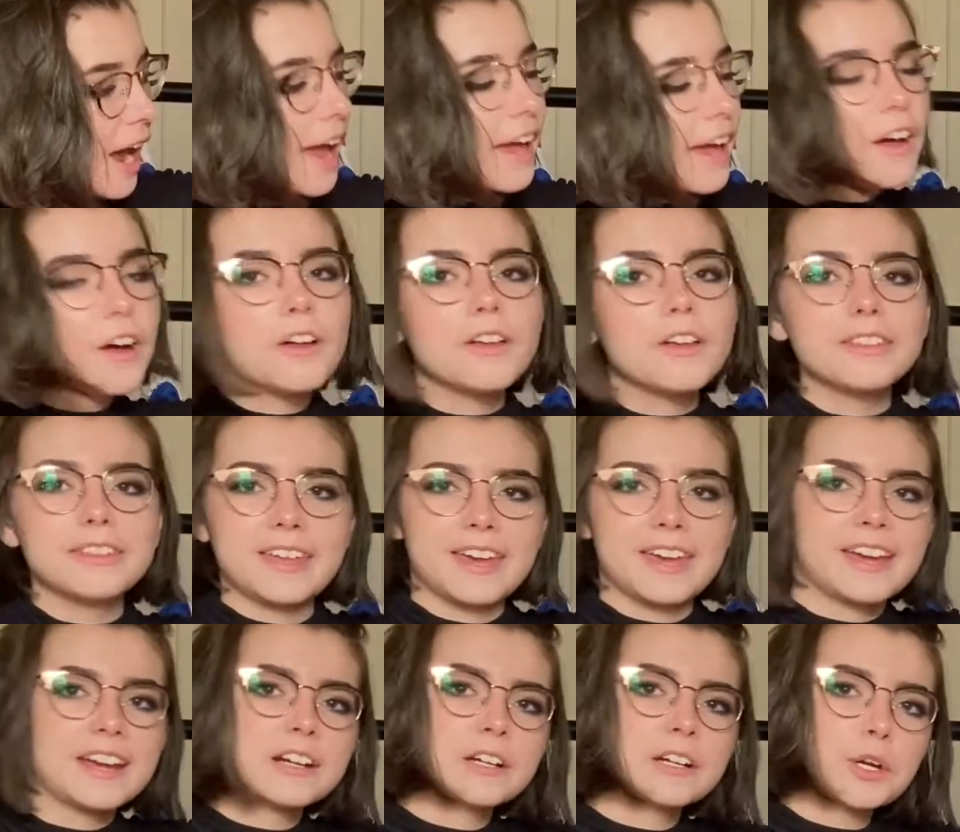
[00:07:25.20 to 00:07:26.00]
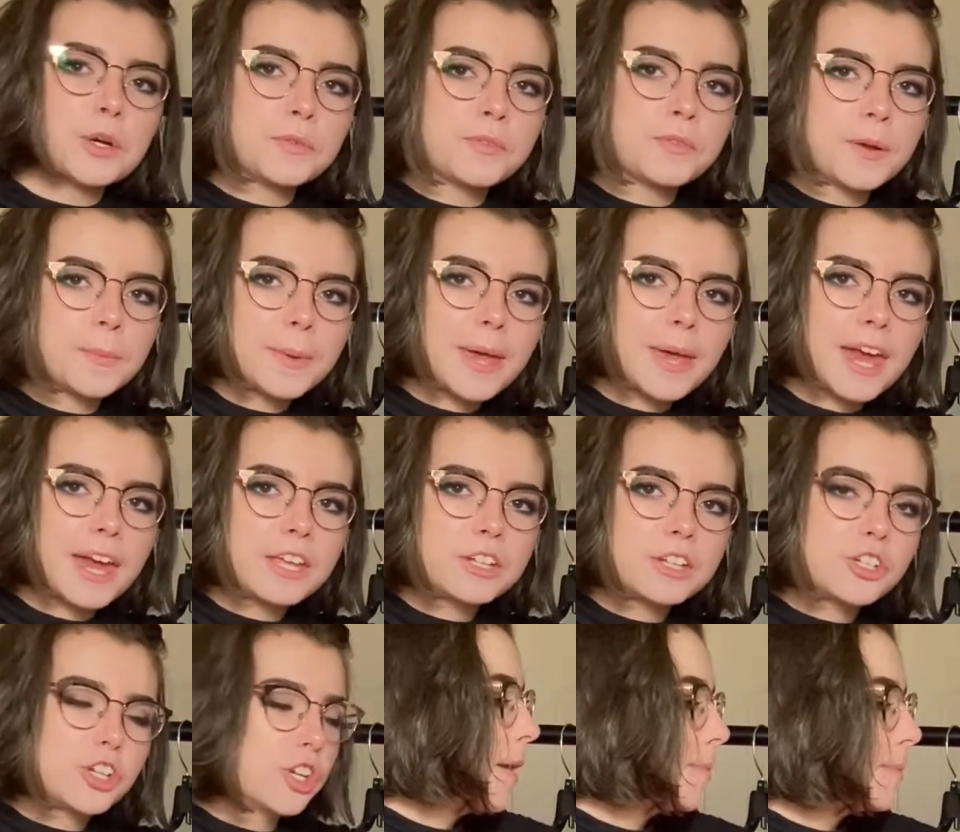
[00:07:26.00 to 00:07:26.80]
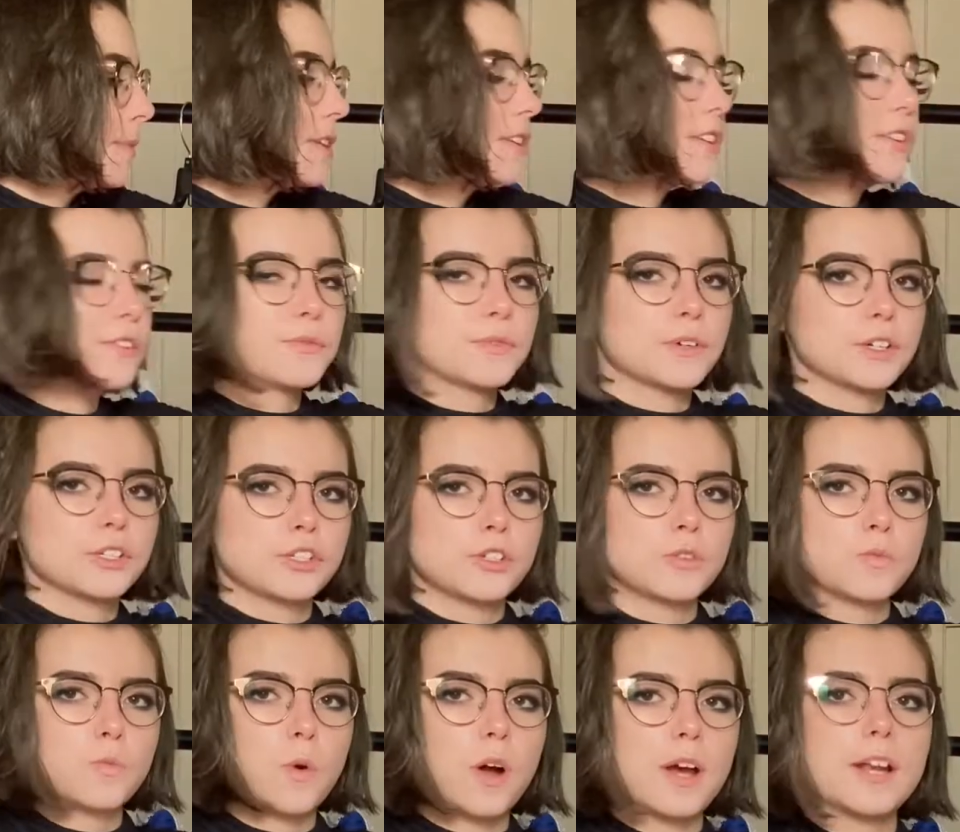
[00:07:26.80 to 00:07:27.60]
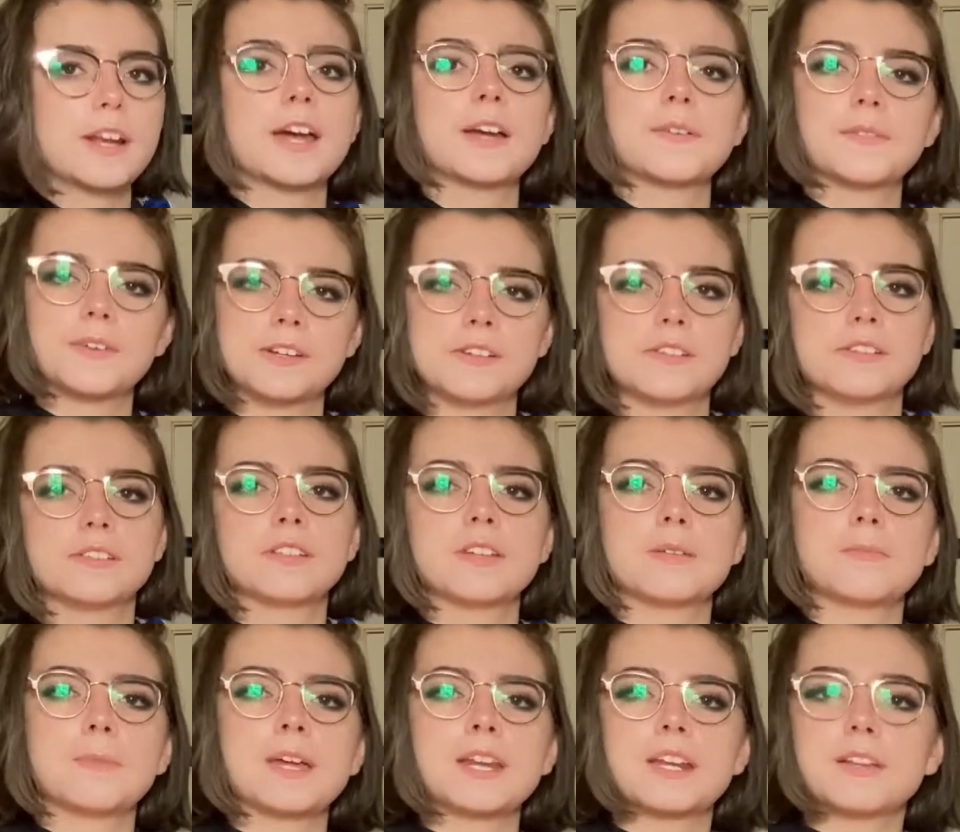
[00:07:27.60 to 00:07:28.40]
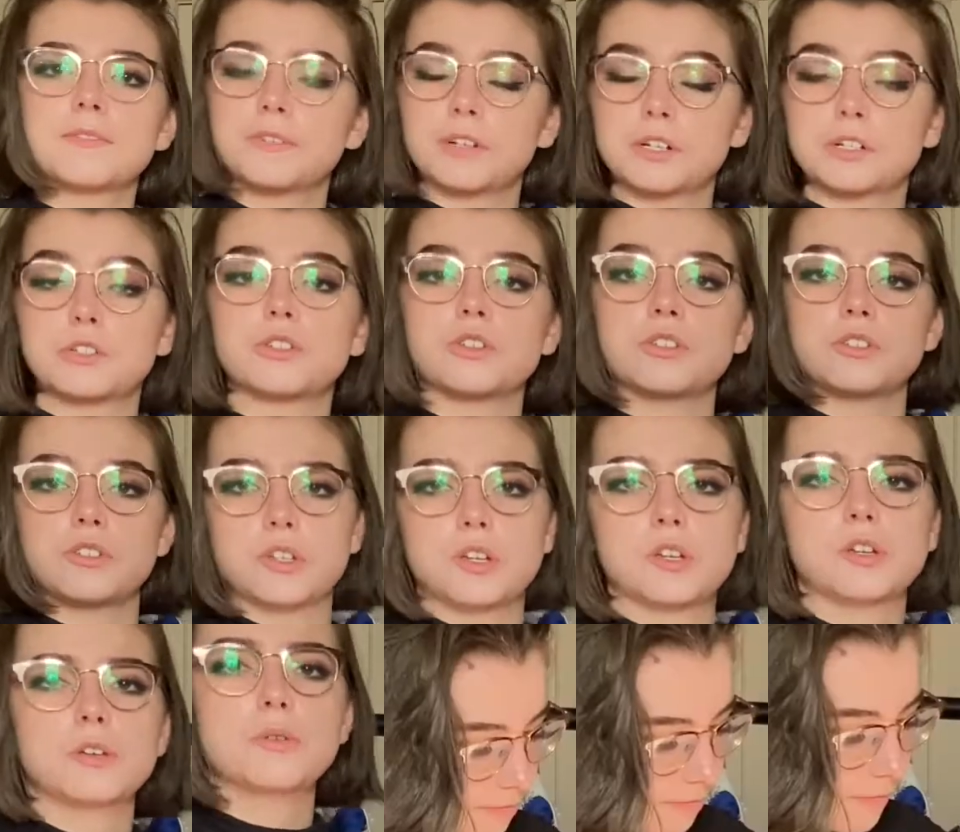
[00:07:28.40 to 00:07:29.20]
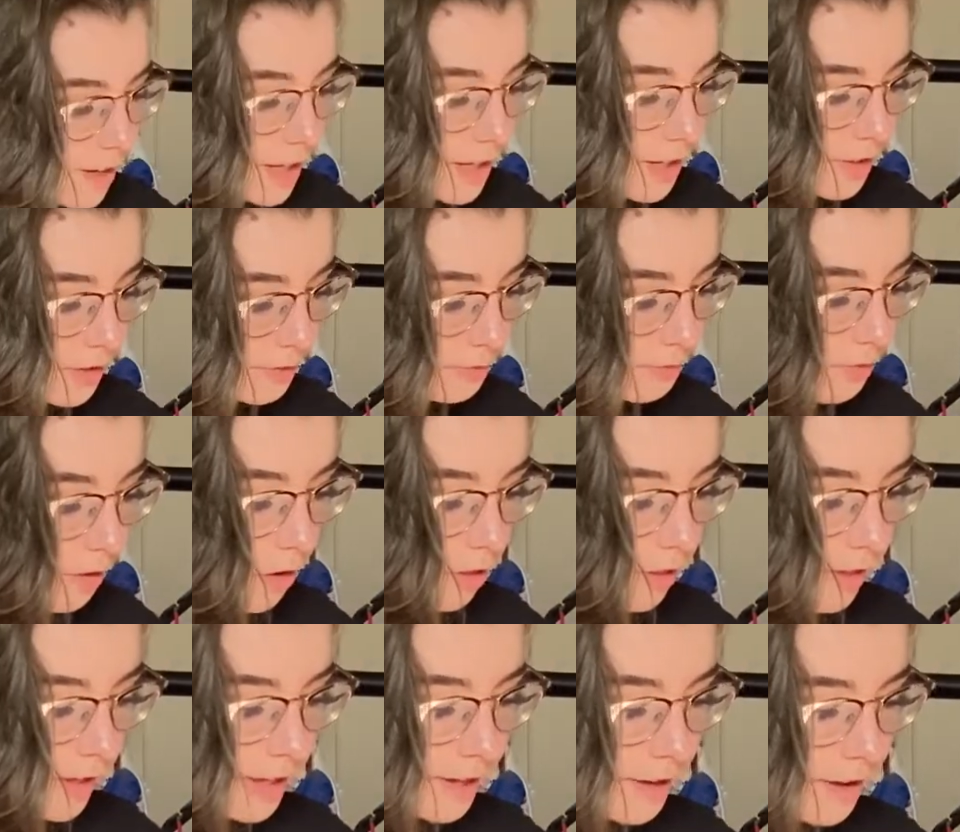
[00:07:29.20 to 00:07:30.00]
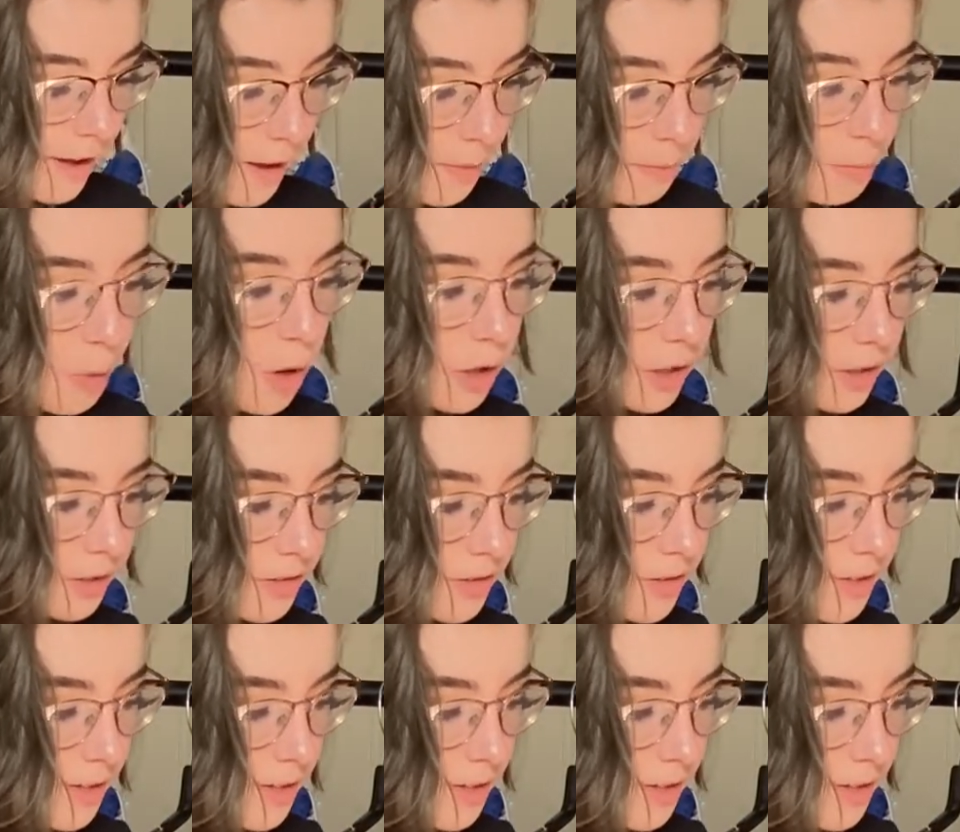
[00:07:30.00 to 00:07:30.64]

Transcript: call it the Harrow ribcage. This is version 1. I recently made a version 2. It is falling apart.